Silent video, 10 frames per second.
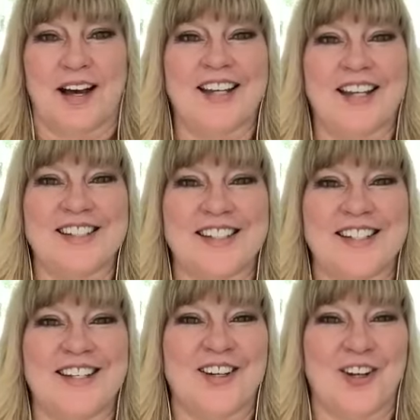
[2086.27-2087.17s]
I
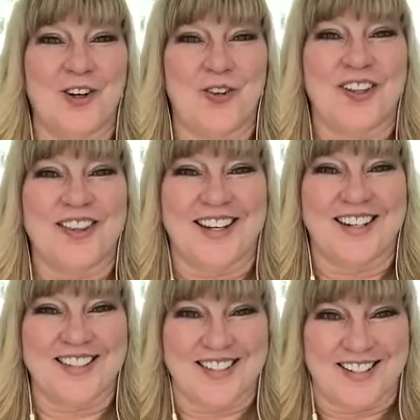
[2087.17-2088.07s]
didn't know that that
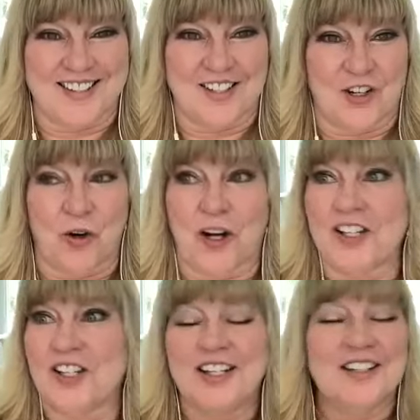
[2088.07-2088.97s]
exists or I